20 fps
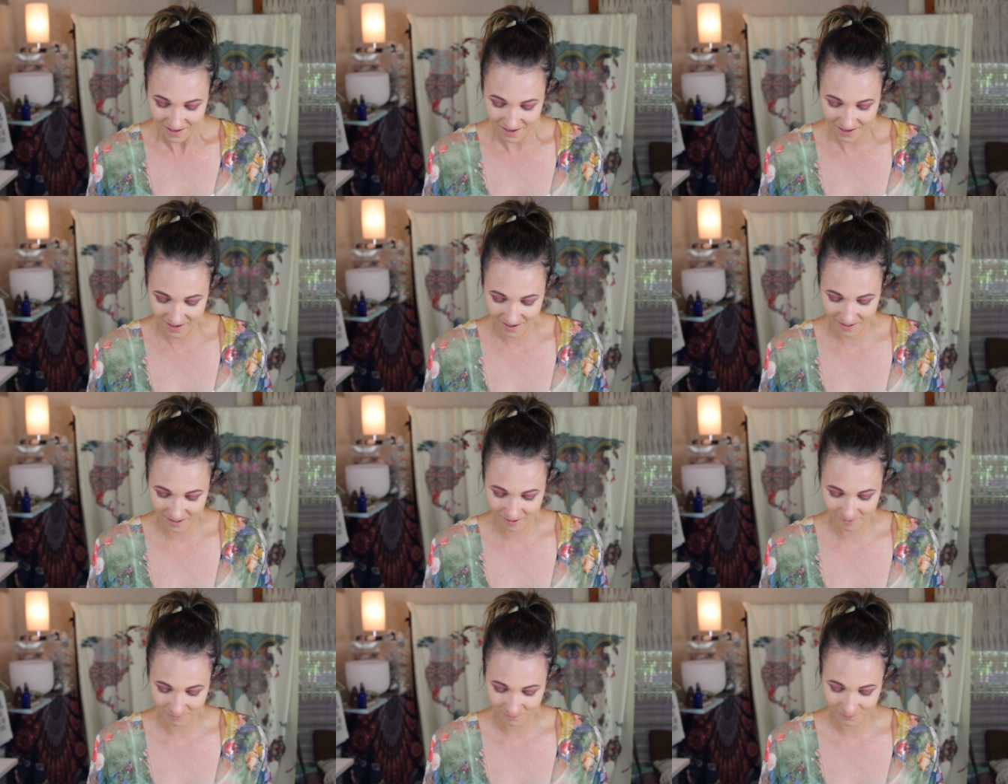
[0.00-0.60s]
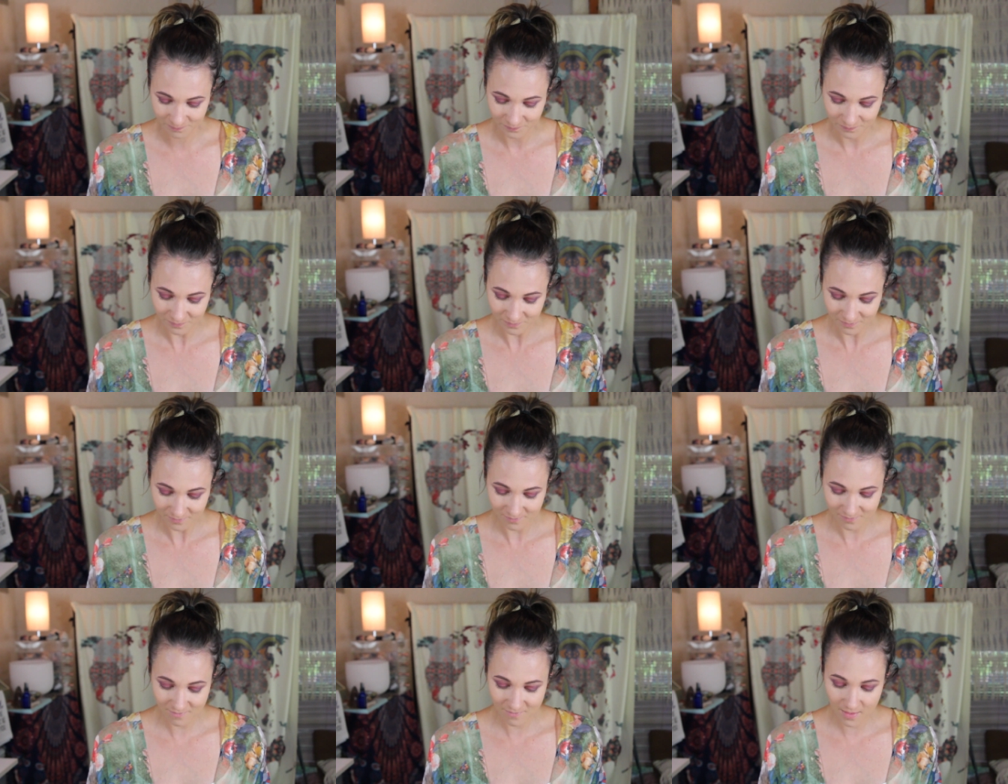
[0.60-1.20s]
um,
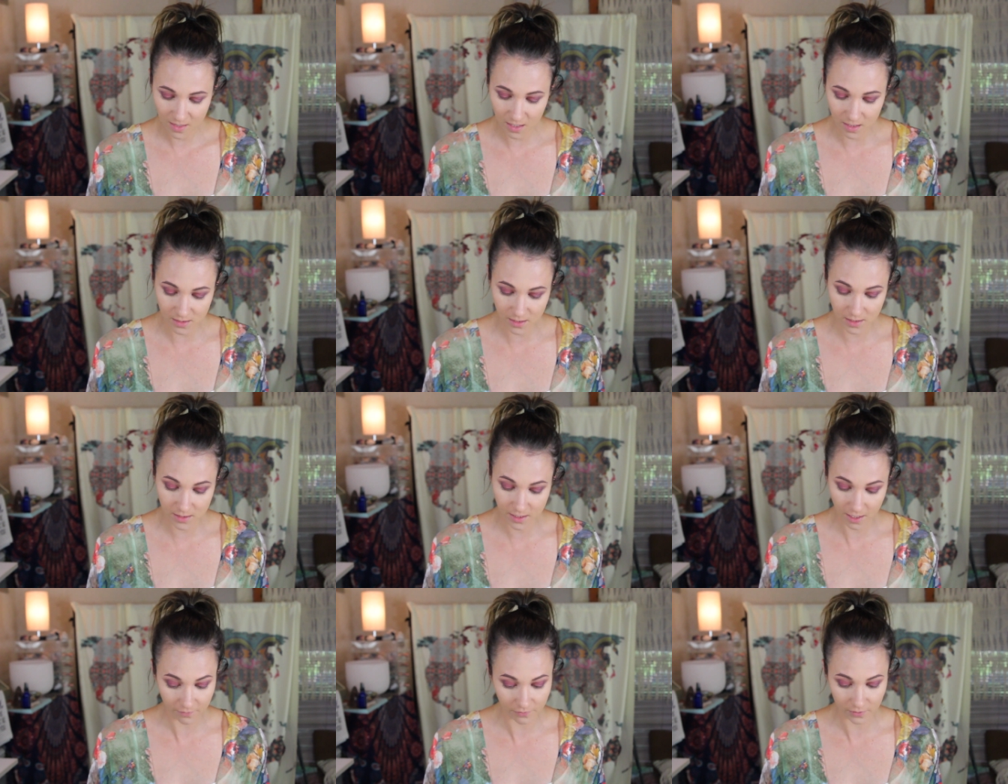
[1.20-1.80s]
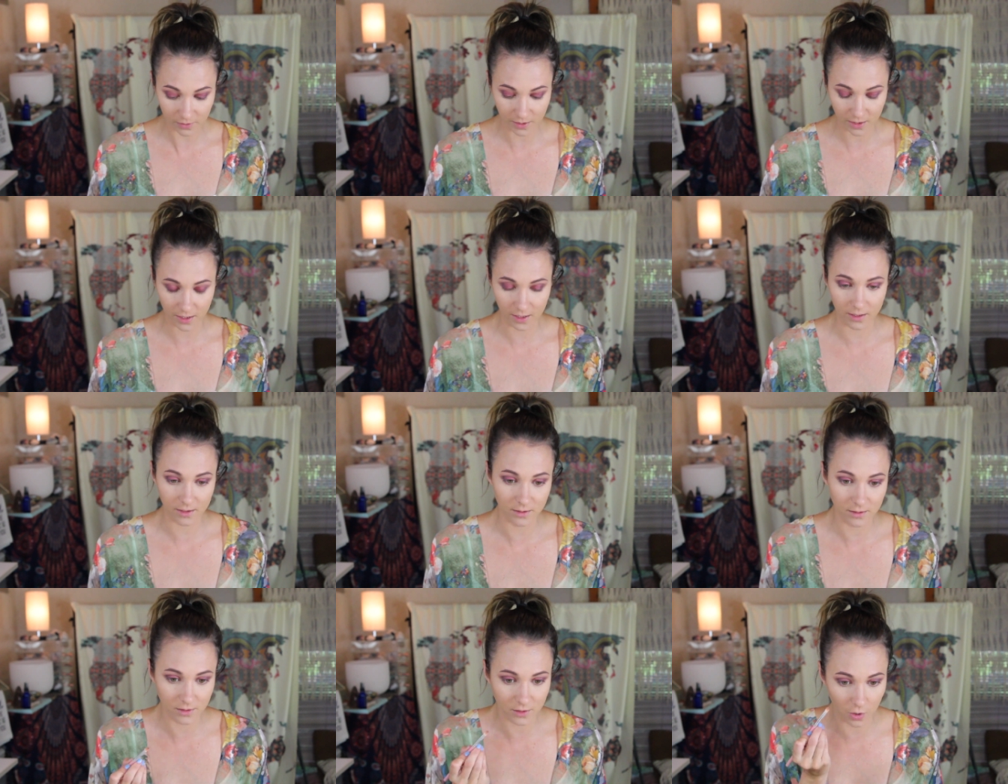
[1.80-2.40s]
because I
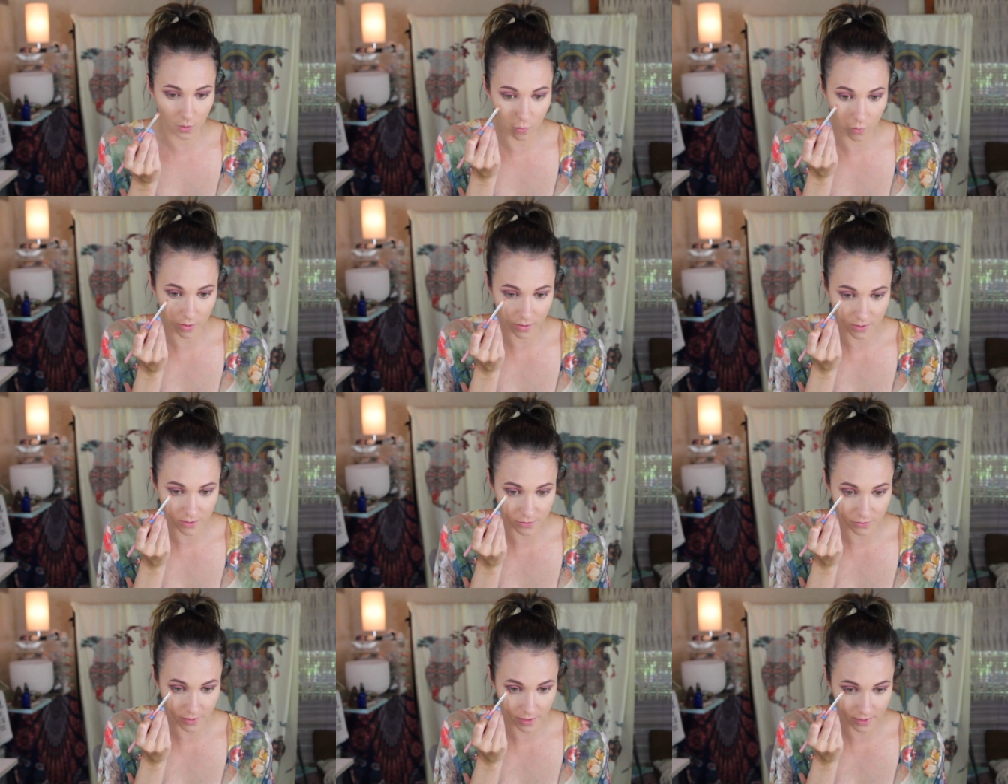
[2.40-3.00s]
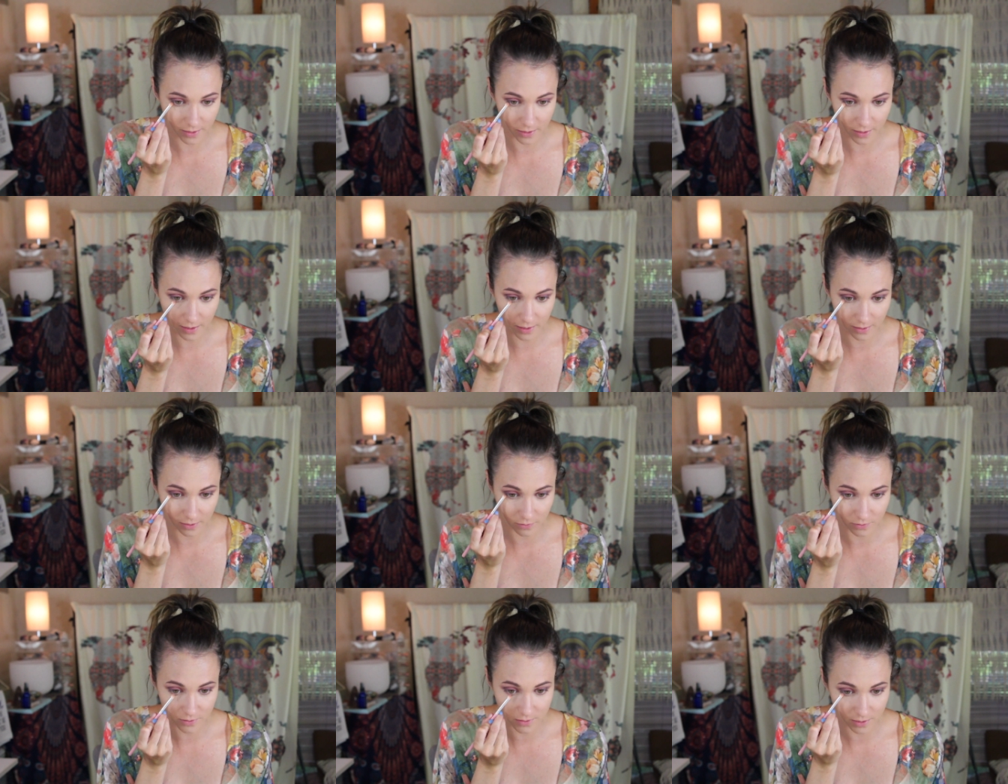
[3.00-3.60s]
definitely don't want to do that
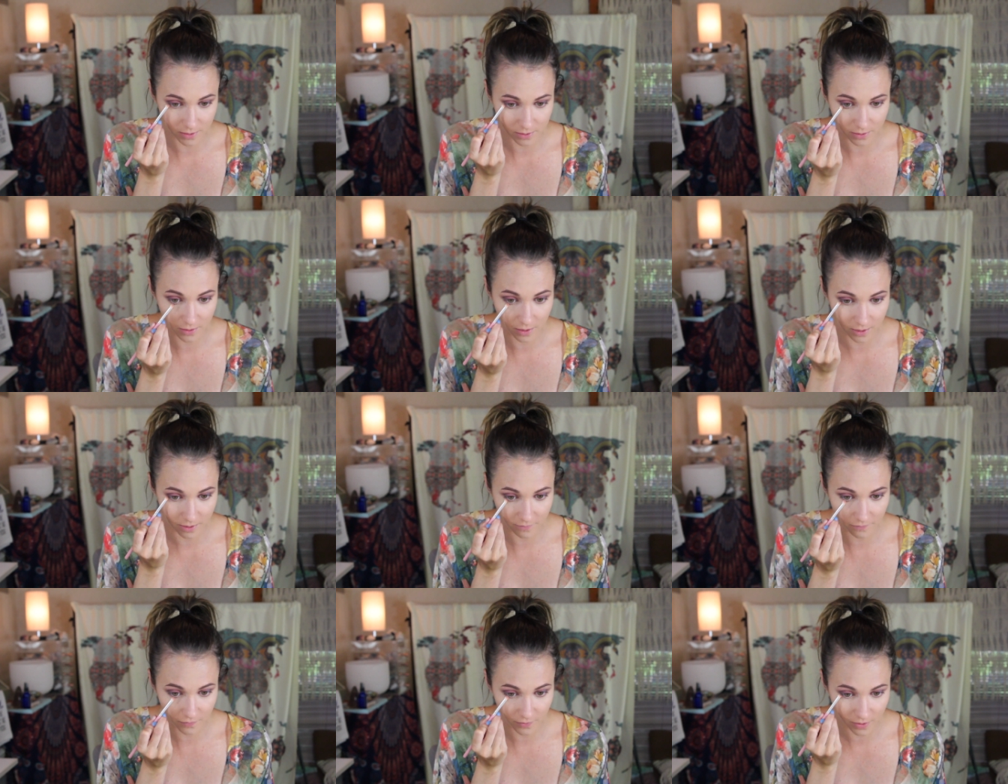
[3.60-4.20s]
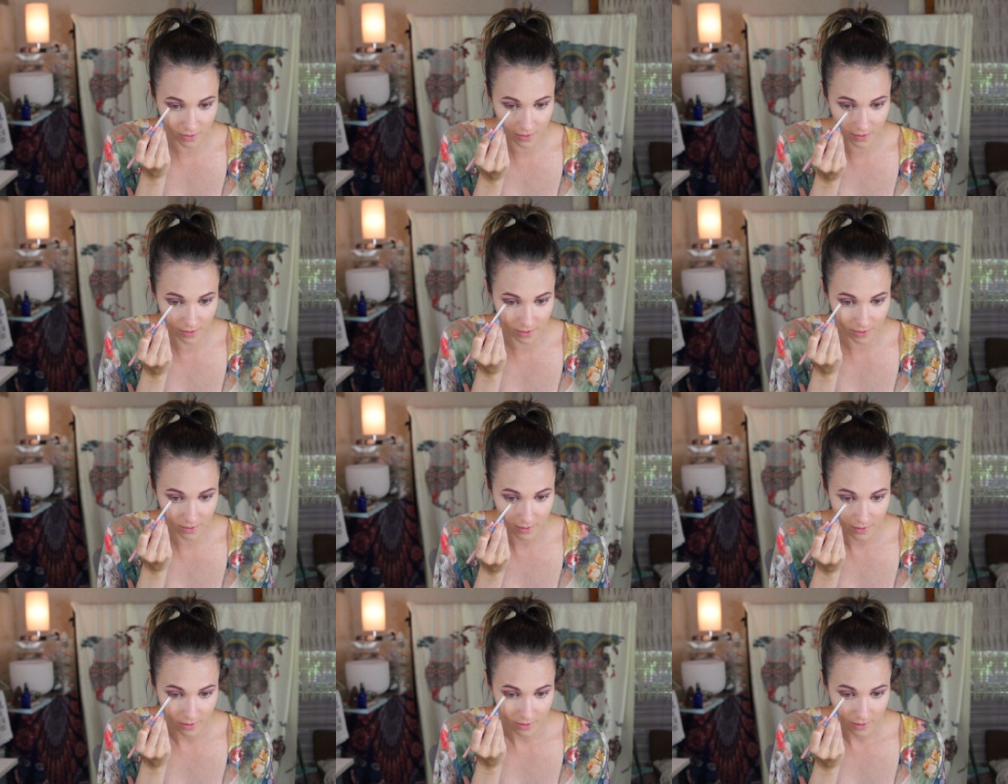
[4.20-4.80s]
again. That was like not
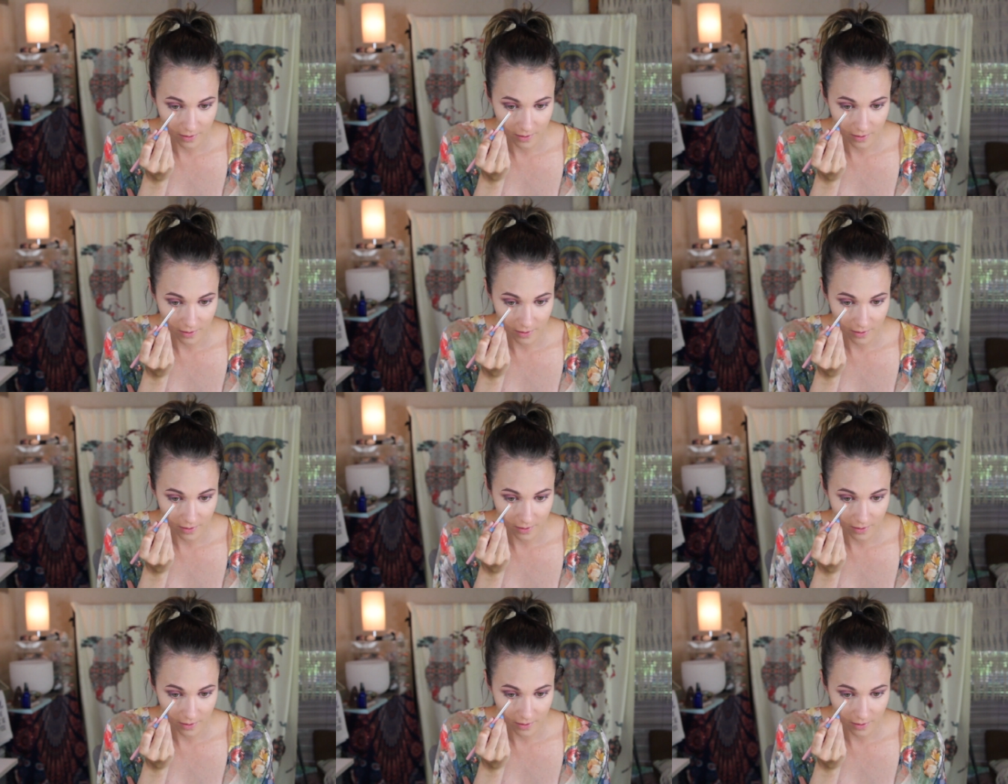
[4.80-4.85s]
fun.